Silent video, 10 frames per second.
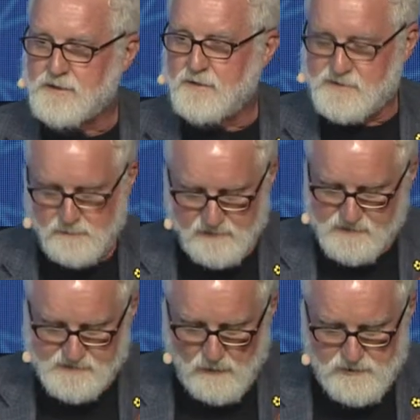Similarly,
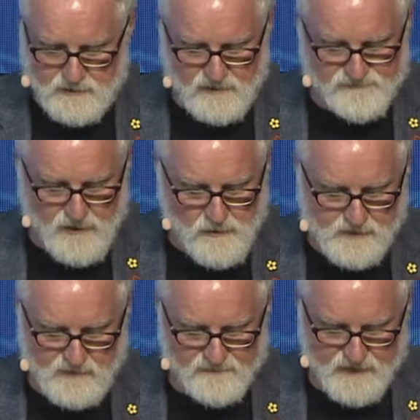socially
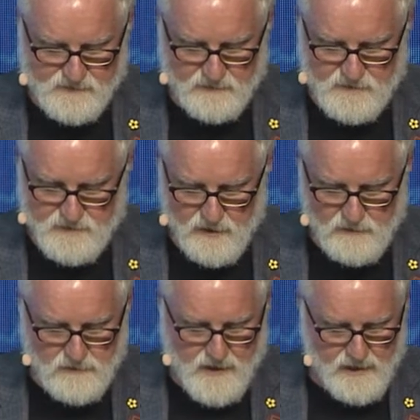focused investors don't
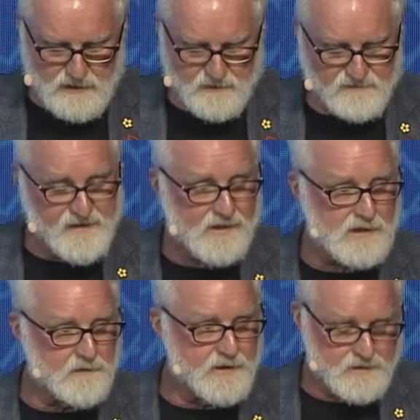know how to
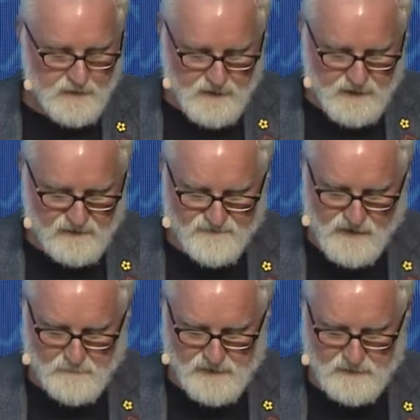evaluate an
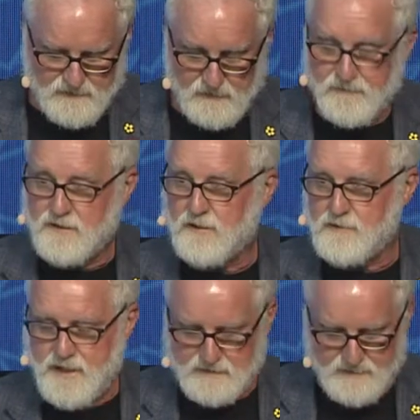environmental deal that
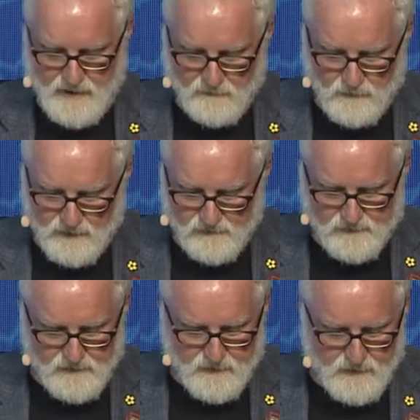creates that wealth.
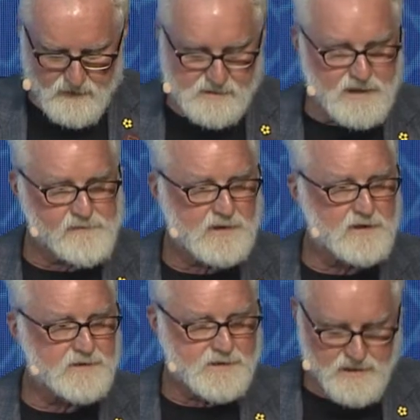Several of
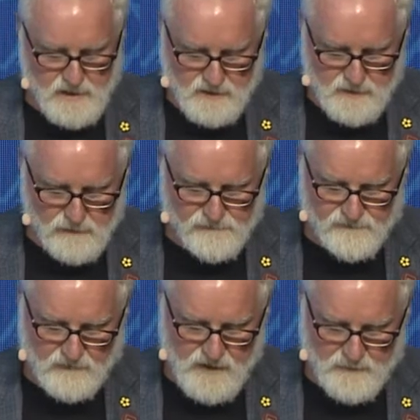us think a new
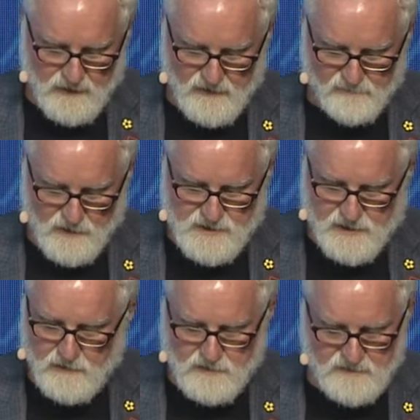framing of
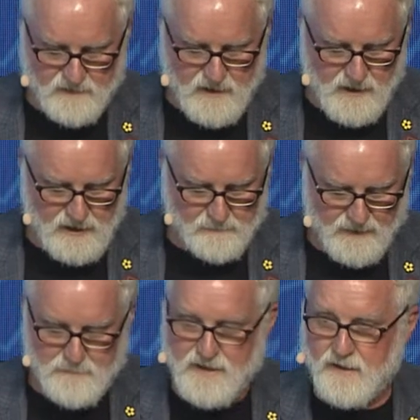regenerative economy
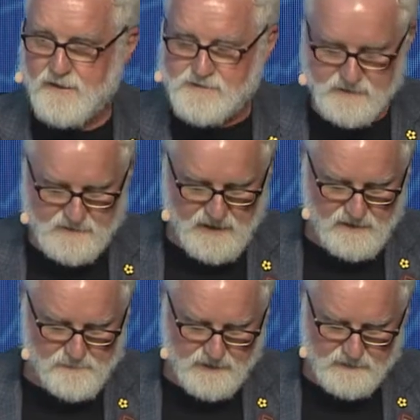beyond
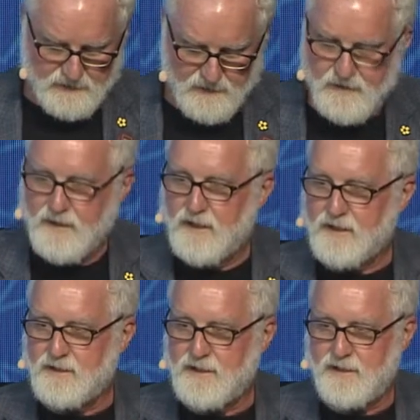sustainability
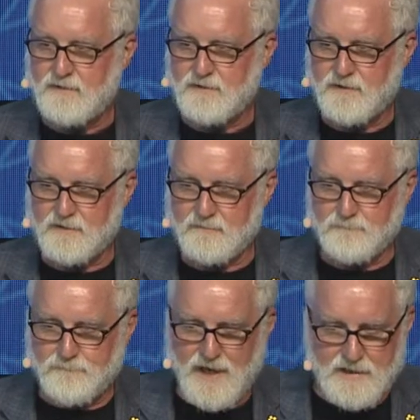can heal the
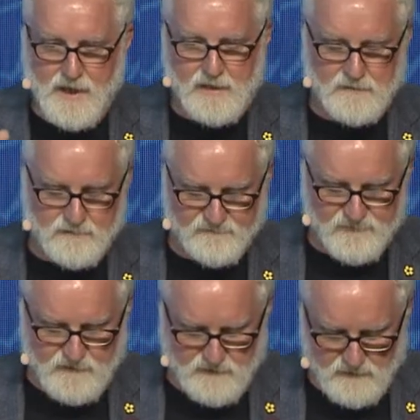binocular
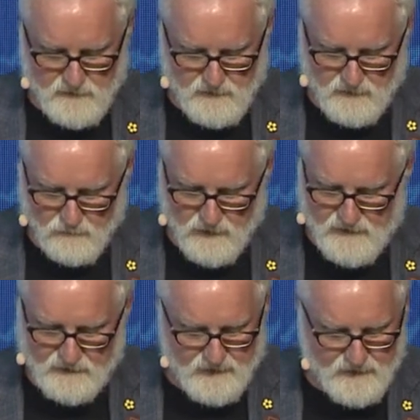vision with a
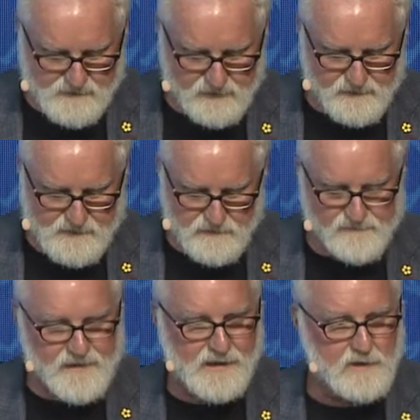lens that lets you
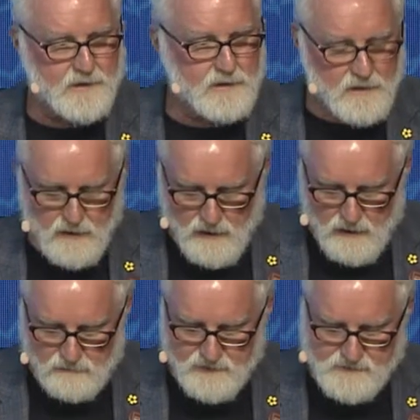evaluate
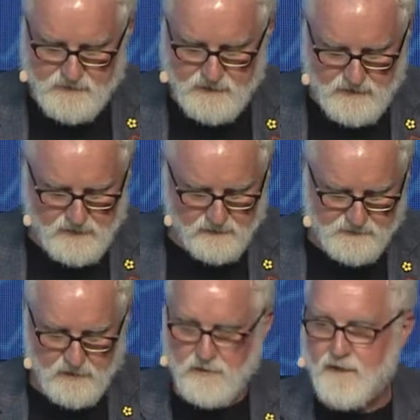holistic deals
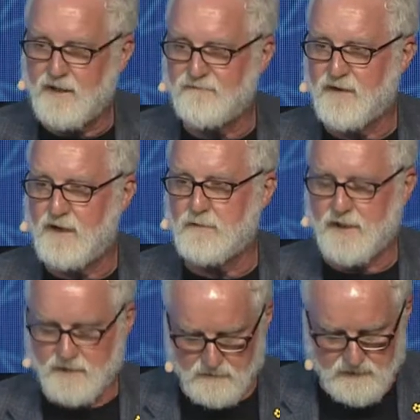that create
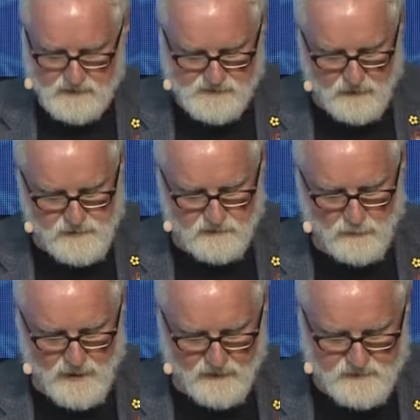environmental and social
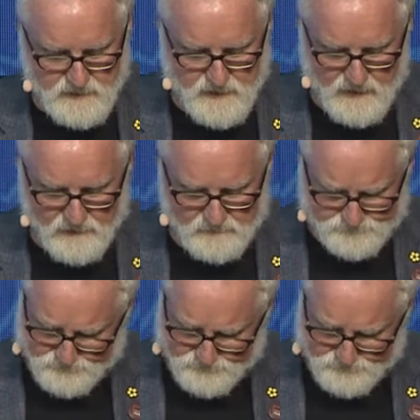wealth together.